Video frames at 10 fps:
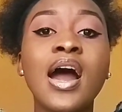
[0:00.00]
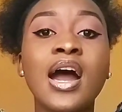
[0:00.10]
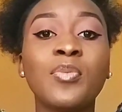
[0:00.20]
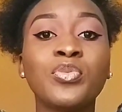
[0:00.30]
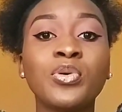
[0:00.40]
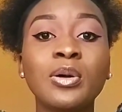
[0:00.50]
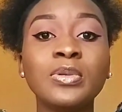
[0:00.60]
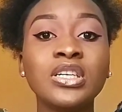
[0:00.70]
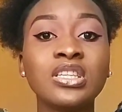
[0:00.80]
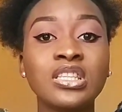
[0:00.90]
are
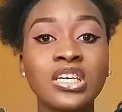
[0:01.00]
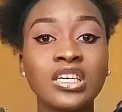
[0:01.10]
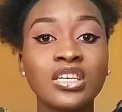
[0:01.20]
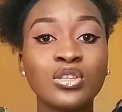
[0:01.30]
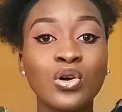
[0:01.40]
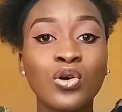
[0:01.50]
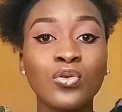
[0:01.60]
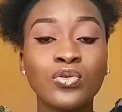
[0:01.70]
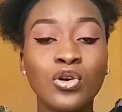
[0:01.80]
probably thinking of